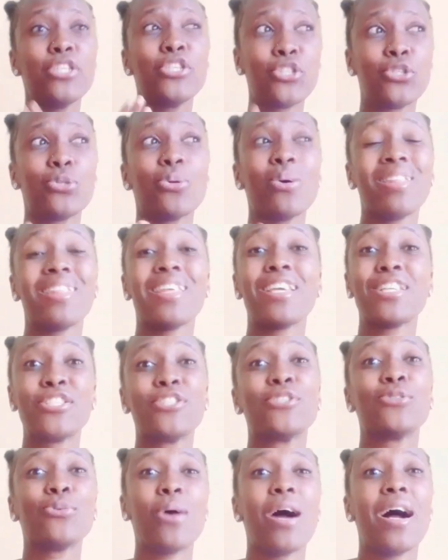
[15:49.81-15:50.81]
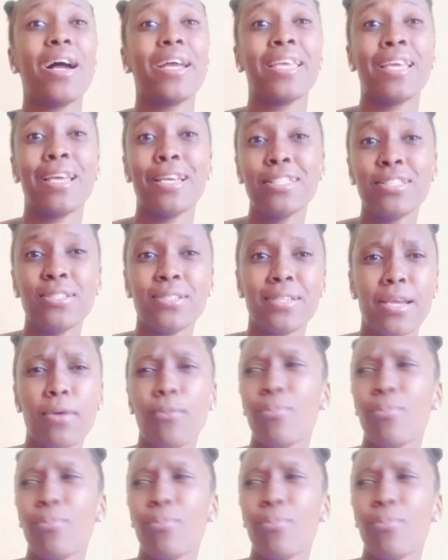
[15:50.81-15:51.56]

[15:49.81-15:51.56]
sure that you are here today,